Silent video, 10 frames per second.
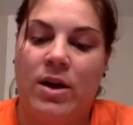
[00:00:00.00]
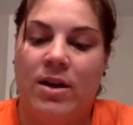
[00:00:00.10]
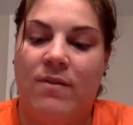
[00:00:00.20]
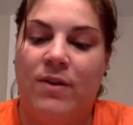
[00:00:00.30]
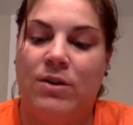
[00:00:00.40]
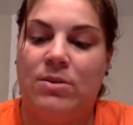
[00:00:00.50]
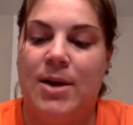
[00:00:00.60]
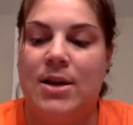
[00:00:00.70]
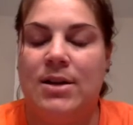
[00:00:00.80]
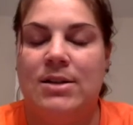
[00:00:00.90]
and field
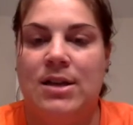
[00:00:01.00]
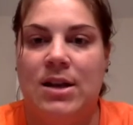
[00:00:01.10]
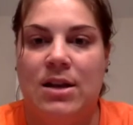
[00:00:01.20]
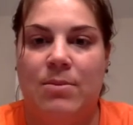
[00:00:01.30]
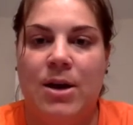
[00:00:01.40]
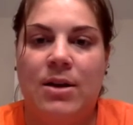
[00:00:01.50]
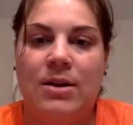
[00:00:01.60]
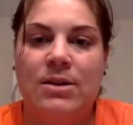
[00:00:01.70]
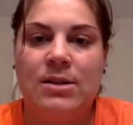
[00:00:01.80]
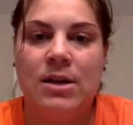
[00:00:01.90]
dependence and
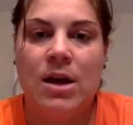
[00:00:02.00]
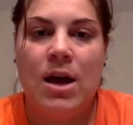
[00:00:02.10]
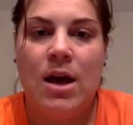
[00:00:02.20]
independence.